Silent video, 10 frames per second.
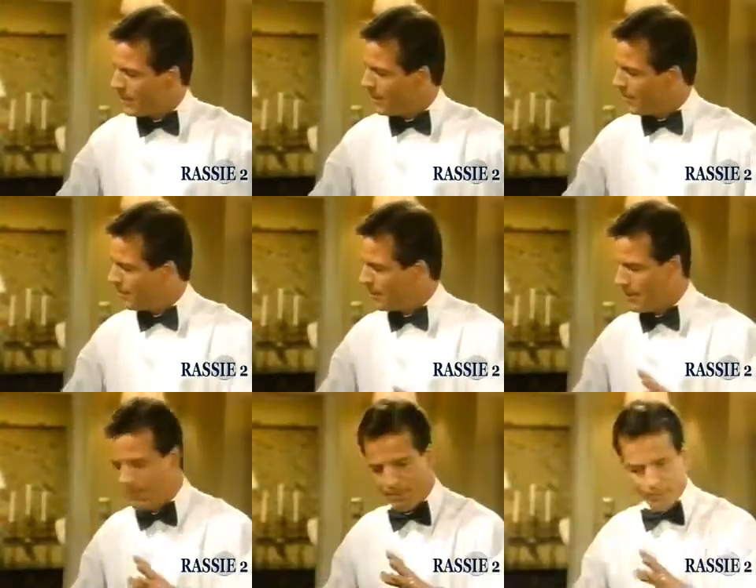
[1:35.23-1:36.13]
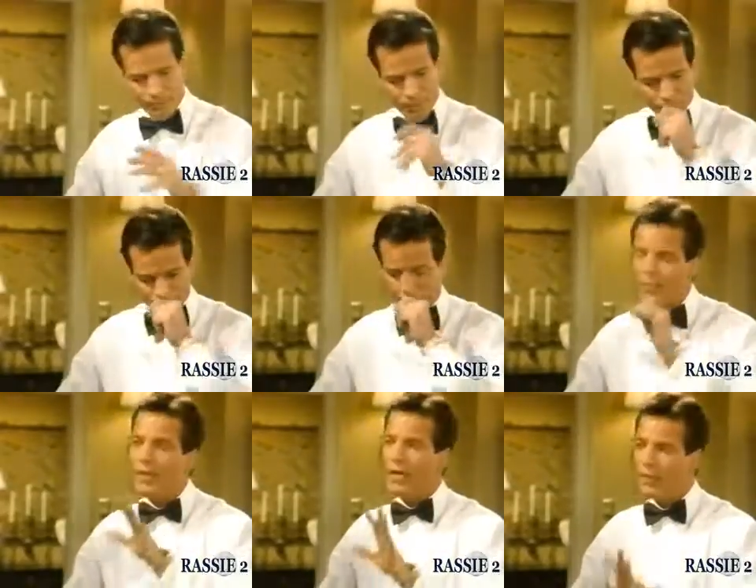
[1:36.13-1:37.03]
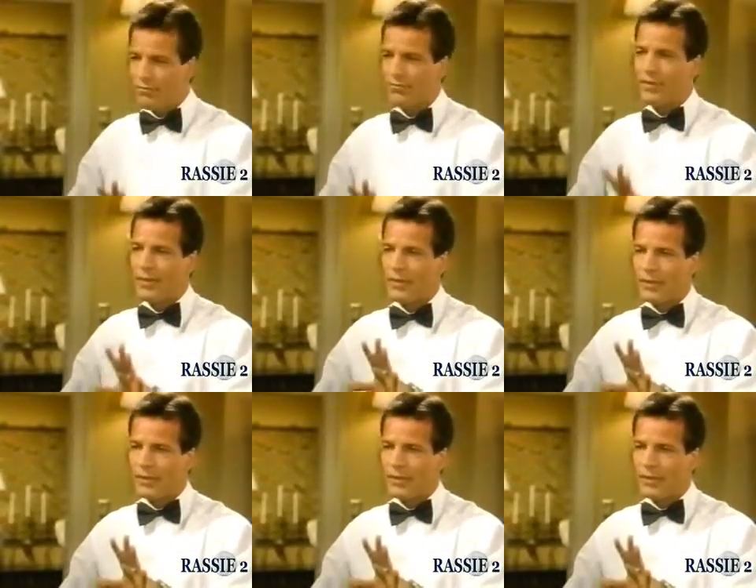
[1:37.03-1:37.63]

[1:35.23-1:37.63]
All right, you know, if